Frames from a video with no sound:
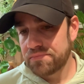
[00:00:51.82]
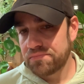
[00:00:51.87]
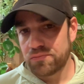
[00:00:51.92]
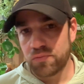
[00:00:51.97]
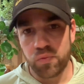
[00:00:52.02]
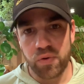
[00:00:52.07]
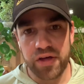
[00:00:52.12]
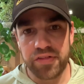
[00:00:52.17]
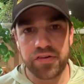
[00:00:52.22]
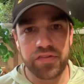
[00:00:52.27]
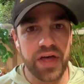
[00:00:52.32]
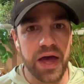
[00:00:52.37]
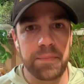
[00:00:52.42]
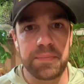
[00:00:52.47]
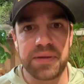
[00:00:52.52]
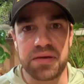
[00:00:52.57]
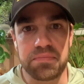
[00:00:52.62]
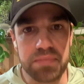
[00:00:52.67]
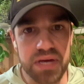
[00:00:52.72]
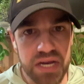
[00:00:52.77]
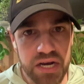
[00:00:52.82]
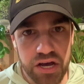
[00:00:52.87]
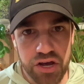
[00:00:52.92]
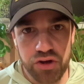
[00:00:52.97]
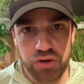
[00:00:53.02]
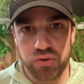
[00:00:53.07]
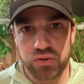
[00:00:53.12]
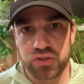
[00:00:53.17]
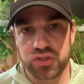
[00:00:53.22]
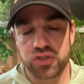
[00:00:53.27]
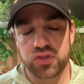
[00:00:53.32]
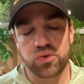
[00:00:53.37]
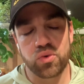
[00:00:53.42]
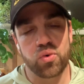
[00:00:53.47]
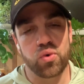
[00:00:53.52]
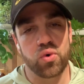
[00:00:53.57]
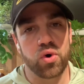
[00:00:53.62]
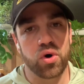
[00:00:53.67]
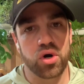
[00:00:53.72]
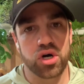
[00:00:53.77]
Whether that be minnows
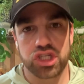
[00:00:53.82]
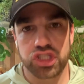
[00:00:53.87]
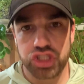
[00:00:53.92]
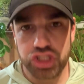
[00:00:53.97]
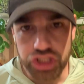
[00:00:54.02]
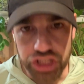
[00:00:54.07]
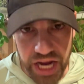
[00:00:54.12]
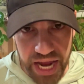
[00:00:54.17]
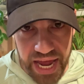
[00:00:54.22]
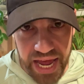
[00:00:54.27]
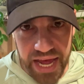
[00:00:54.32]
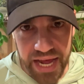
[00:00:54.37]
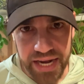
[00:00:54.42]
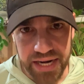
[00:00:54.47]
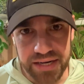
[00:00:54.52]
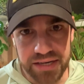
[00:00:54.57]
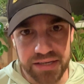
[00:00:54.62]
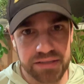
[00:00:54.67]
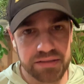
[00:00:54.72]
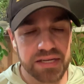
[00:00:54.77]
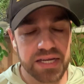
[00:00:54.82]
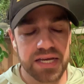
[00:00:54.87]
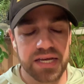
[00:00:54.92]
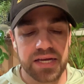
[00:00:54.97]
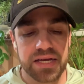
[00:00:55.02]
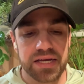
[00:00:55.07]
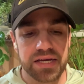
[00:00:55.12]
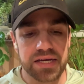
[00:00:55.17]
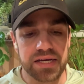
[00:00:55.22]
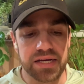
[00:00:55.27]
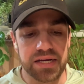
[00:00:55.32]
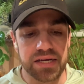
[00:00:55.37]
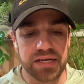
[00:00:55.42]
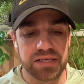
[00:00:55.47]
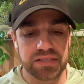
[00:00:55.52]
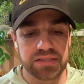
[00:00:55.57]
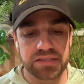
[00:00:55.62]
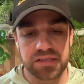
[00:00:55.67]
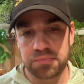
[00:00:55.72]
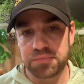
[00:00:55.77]
or shad,
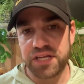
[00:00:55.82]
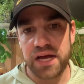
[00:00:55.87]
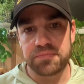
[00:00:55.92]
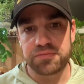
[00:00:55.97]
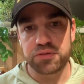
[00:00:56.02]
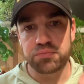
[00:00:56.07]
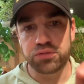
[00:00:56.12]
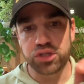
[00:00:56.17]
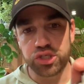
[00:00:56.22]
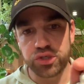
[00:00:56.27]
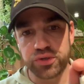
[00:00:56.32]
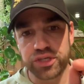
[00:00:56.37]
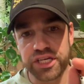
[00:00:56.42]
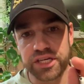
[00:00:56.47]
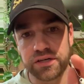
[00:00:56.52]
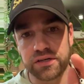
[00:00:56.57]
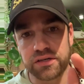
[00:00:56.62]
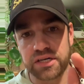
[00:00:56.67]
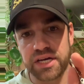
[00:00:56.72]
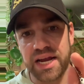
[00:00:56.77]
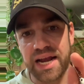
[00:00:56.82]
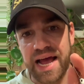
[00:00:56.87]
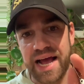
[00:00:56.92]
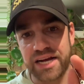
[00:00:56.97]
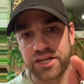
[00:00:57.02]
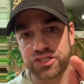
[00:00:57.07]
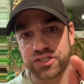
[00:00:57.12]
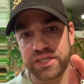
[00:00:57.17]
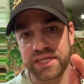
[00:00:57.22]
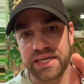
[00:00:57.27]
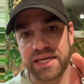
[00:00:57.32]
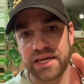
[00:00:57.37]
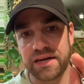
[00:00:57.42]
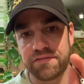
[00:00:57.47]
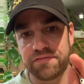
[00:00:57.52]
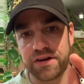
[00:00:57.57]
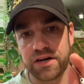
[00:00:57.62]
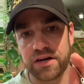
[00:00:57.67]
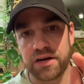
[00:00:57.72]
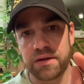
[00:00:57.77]
sometimes bluegill can actually get a
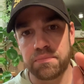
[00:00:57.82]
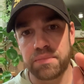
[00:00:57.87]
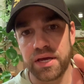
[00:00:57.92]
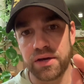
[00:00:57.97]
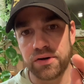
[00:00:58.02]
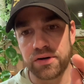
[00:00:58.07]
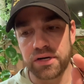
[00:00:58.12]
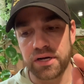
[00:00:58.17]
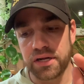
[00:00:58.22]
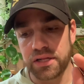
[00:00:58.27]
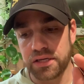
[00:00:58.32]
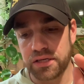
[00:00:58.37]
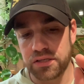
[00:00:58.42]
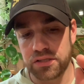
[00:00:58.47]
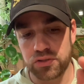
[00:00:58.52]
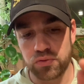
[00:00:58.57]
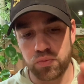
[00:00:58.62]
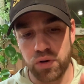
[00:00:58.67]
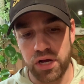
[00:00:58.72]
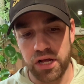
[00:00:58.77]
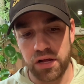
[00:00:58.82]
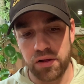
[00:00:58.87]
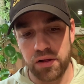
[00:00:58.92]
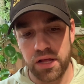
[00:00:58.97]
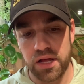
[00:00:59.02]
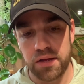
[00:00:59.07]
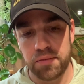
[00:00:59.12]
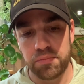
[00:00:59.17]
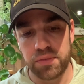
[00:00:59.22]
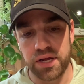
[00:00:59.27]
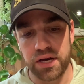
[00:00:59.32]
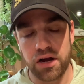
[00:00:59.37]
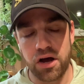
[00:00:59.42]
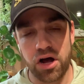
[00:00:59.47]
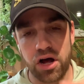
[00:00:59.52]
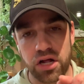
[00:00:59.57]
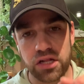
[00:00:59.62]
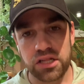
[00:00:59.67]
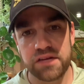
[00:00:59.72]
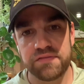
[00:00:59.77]
very pale color as well. But
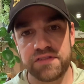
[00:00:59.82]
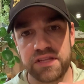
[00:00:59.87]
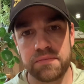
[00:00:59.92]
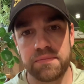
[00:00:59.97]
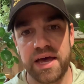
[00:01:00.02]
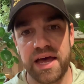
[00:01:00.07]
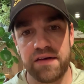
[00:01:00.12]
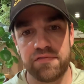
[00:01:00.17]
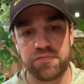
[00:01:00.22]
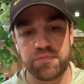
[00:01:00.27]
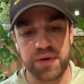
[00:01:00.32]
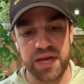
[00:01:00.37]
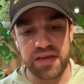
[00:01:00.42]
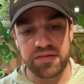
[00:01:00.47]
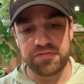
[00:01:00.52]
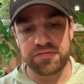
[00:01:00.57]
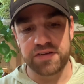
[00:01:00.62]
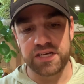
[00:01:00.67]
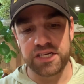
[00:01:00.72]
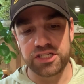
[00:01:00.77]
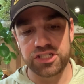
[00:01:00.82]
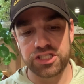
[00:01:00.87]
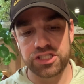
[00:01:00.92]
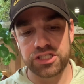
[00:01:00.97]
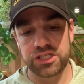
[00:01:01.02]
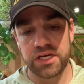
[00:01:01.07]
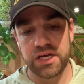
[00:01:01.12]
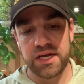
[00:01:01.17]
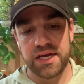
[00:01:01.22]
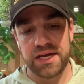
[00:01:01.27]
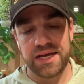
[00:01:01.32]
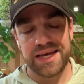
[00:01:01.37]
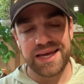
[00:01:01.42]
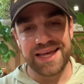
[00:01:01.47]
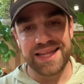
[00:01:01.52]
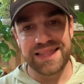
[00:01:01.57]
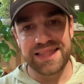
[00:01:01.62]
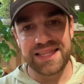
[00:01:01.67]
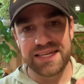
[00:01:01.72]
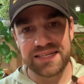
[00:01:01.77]
all of them have bait fish,
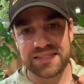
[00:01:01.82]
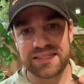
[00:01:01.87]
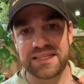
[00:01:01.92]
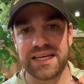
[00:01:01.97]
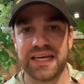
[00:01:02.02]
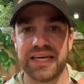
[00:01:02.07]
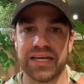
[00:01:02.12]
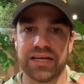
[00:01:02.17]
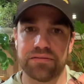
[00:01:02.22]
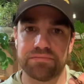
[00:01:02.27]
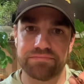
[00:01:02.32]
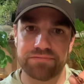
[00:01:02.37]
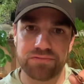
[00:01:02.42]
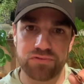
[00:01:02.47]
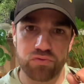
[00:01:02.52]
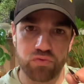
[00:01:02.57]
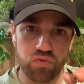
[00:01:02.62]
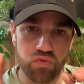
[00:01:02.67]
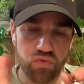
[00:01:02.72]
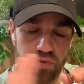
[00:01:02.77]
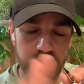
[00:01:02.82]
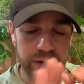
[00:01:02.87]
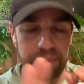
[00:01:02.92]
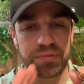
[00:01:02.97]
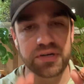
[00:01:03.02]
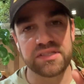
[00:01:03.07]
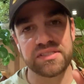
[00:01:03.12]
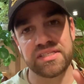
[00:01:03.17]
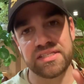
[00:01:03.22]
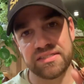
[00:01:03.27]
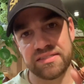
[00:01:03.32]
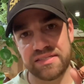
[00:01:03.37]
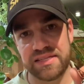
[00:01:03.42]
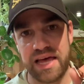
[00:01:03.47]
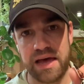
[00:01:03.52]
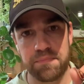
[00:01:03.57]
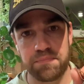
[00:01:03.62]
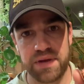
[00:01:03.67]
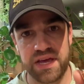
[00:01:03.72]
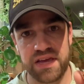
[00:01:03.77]
and this thing represents
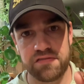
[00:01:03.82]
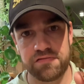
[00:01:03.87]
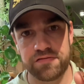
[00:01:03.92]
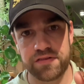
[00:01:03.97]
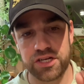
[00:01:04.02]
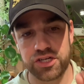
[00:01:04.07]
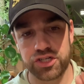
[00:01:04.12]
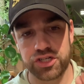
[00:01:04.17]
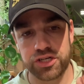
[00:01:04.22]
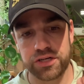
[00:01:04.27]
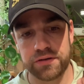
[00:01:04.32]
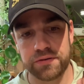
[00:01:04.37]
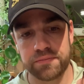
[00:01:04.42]
that bait fish.